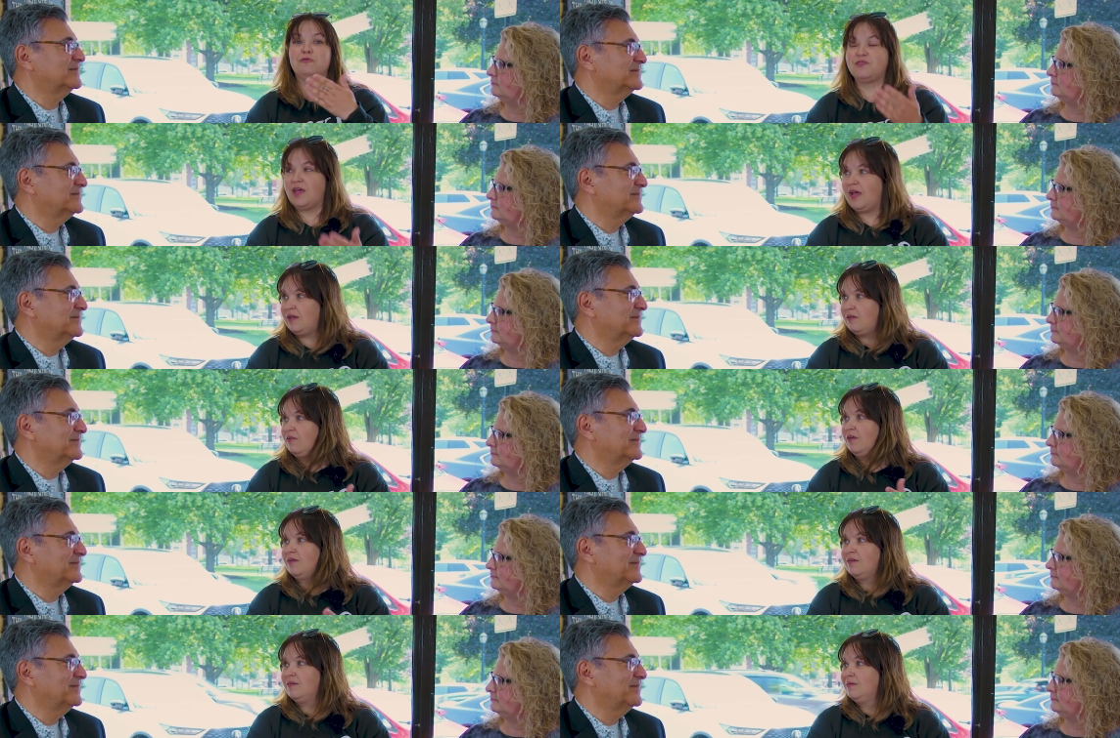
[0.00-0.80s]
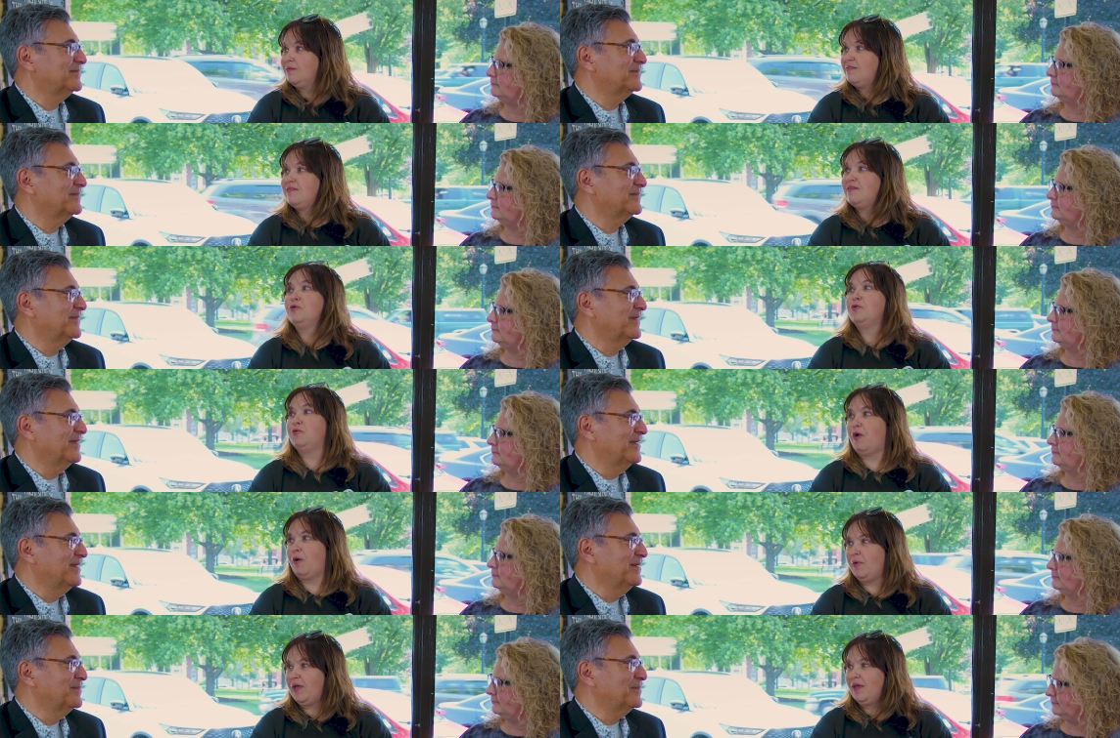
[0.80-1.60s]
Speaker 1: side of it still
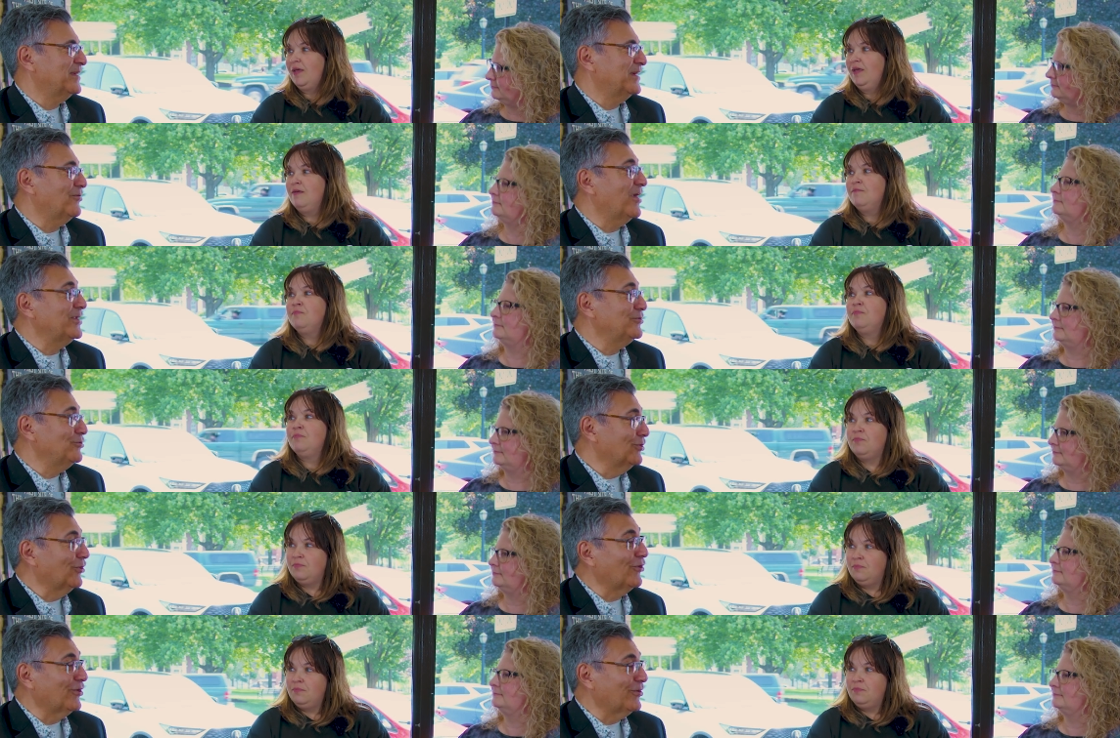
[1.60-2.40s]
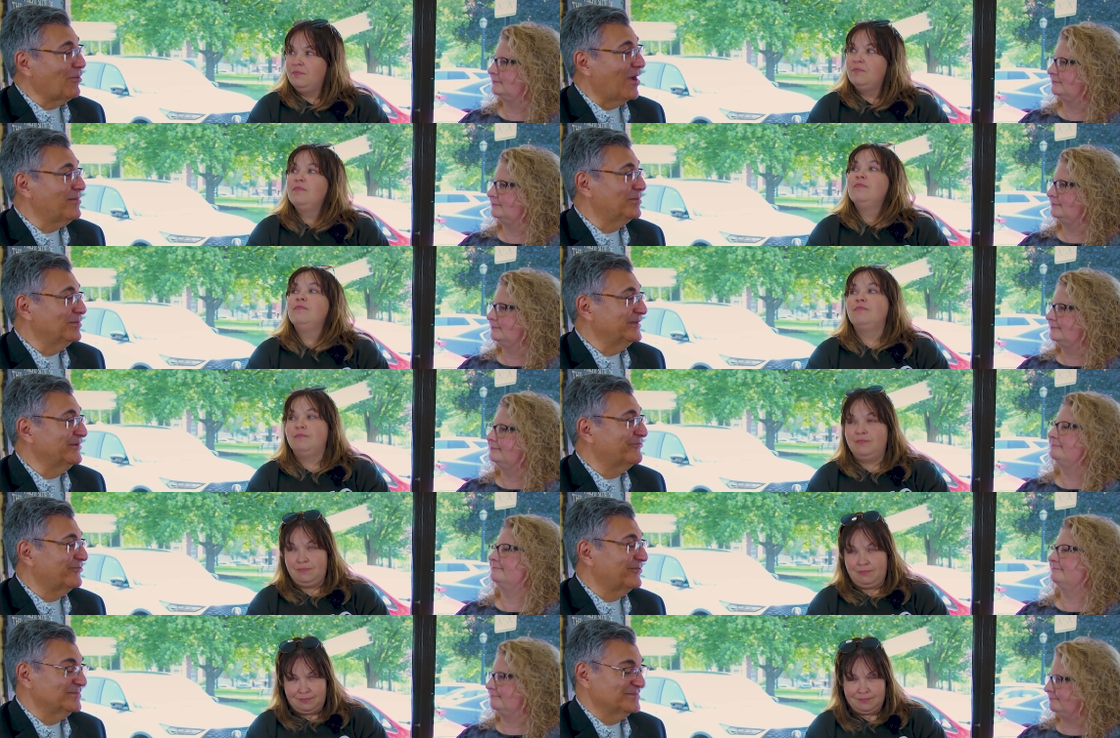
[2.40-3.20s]
growing.
Speaker 2: Better, and you learn probably
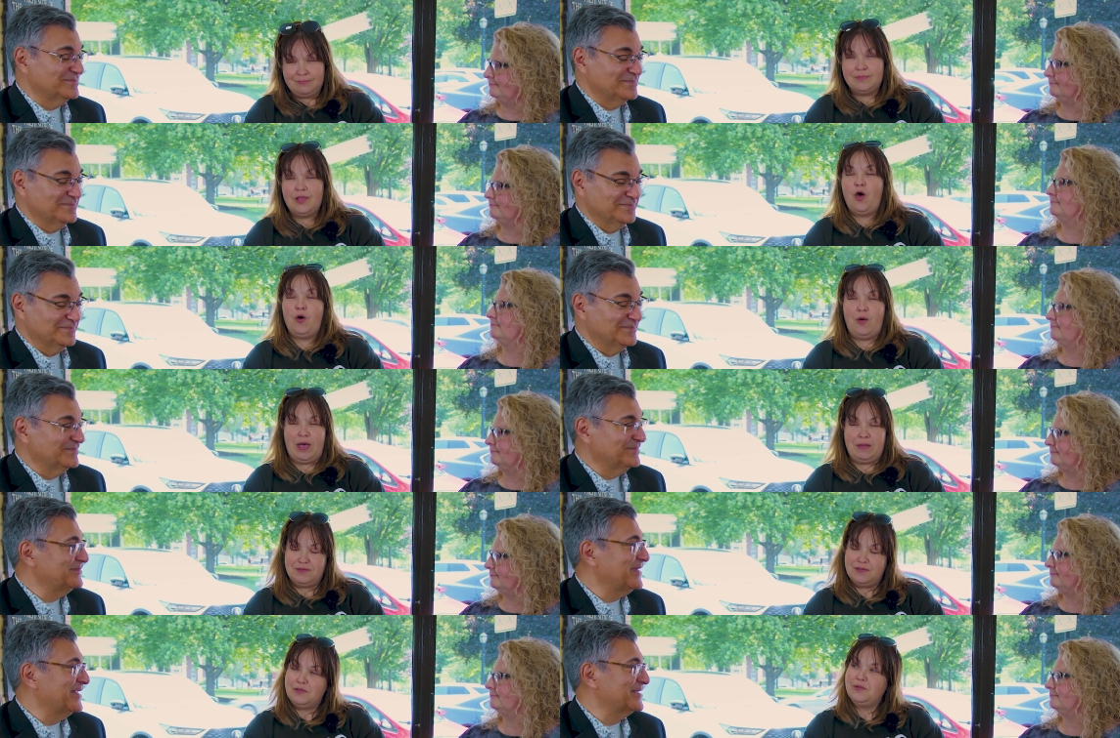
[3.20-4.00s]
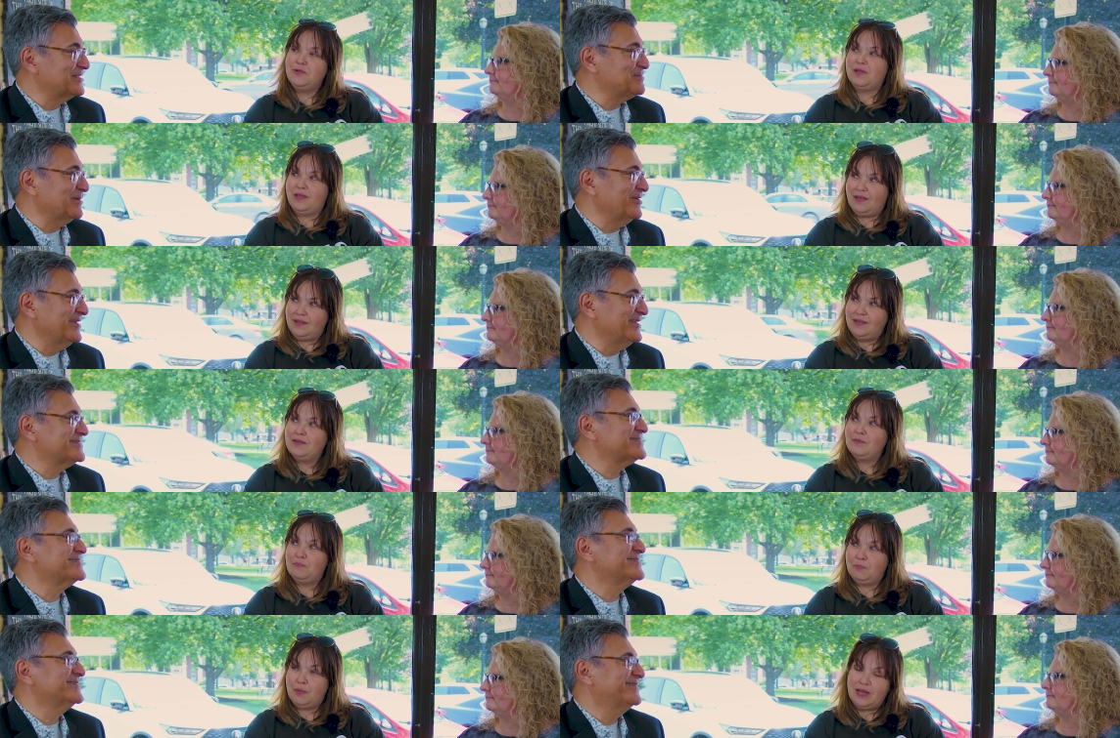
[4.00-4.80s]
from oh, absolutely.
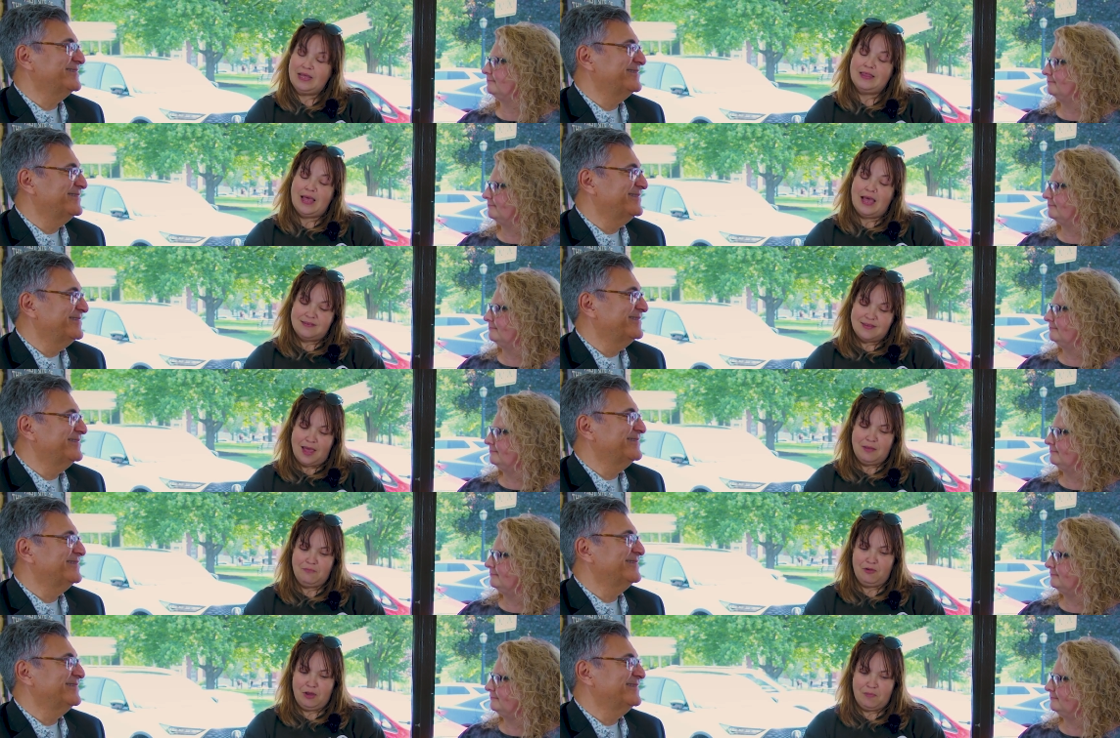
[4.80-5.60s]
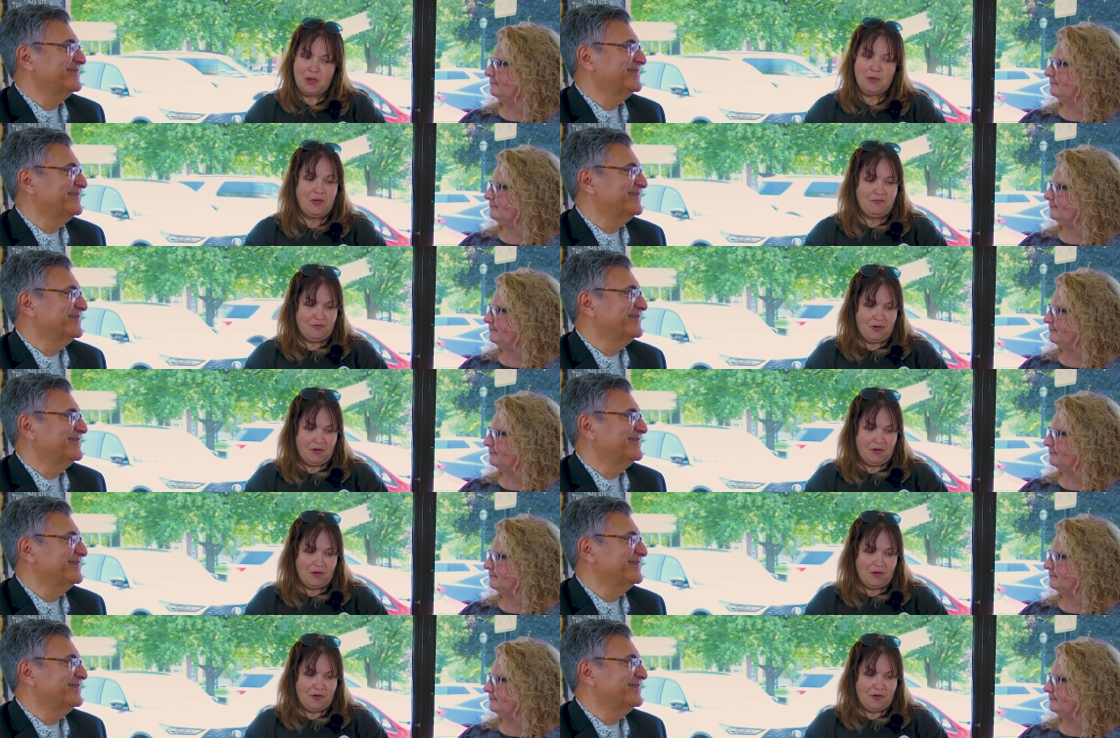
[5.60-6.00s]
Speaker 1: But in that time frame, I went